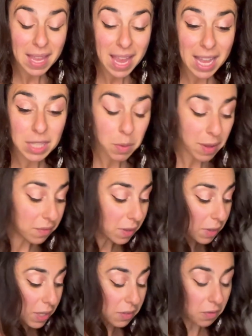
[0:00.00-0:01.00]
And so I feel
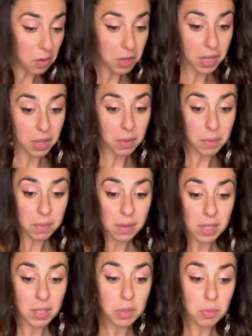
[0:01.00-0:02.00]
this for you.
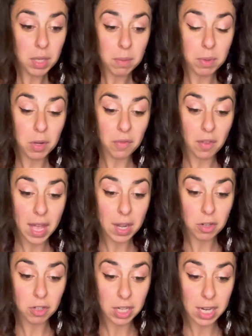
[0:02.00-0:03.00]
This is really beautiful
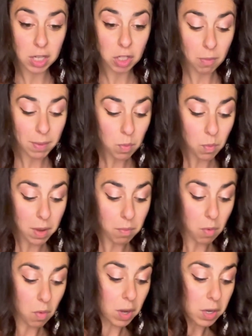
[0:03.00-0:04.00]
energy. Show me one
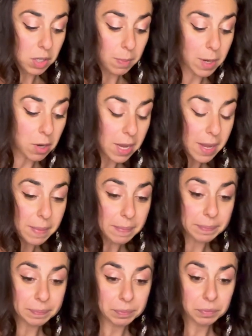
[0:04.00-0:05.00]
more, Spirit.
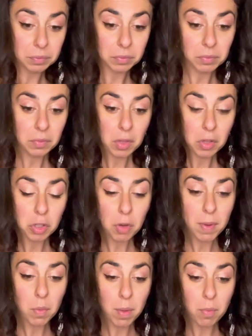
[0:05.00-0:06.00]
Show
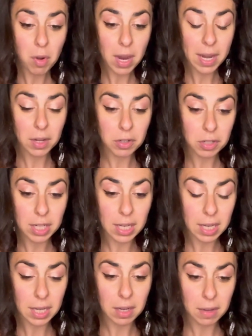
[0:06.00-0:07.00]
me one more energy
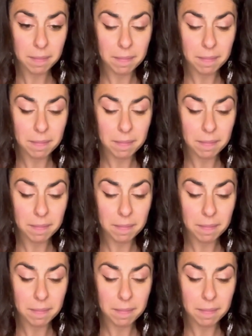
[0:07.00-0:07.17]
here.